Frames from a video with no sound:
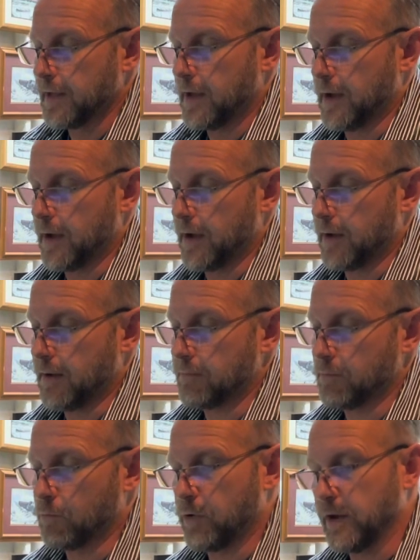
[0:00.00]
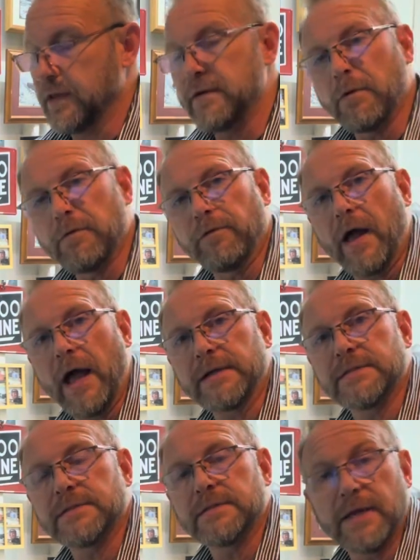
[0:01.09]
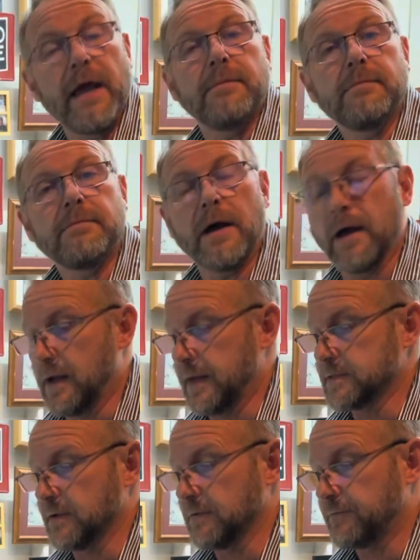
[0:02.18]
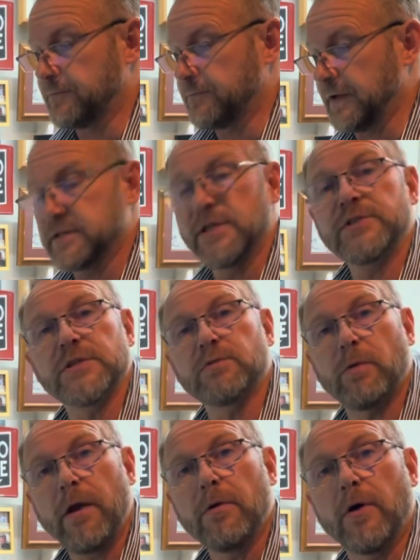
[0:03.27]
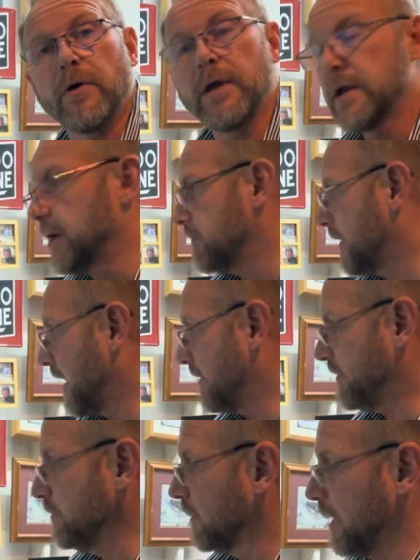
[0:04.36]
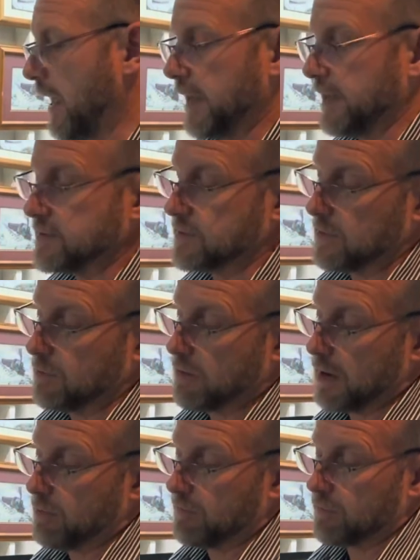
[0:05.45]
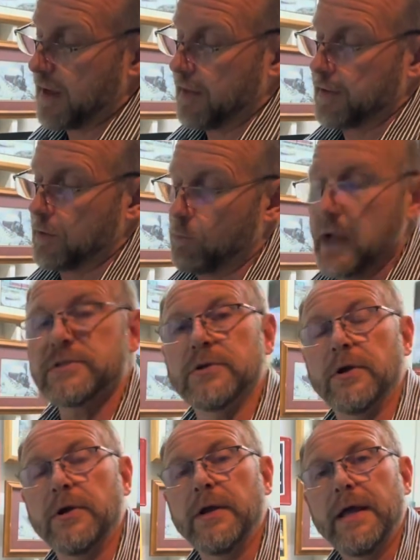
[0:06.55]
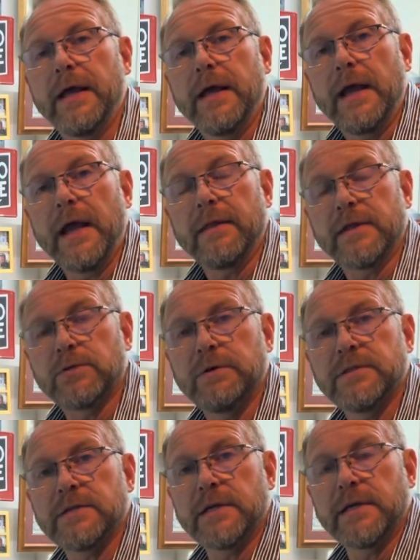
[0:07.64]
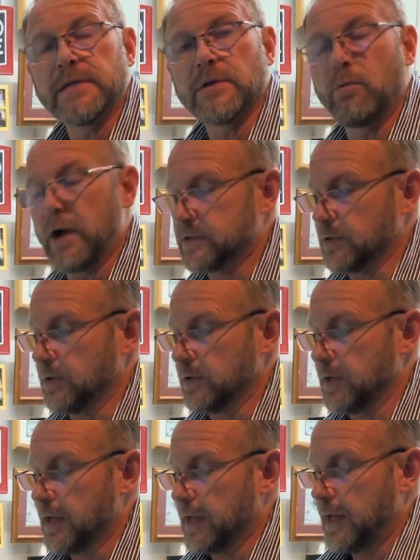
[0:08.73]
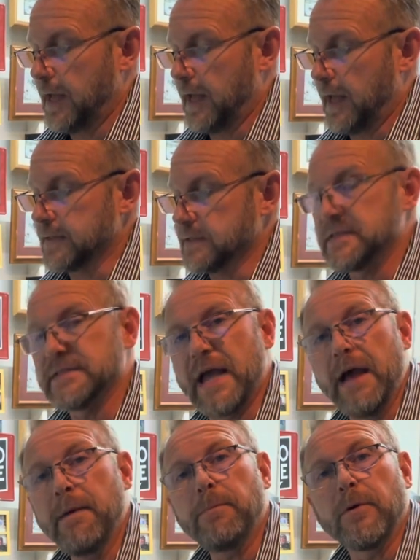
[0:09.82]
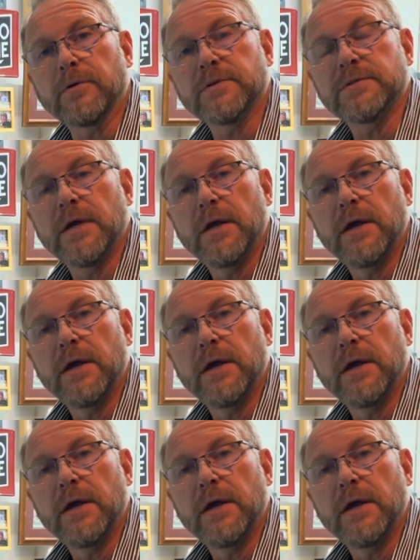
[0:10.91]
really reflects, again, it's a fictitious railroad, but I've utilized the Red River Valley and Western and the Twin Cities and Western as examples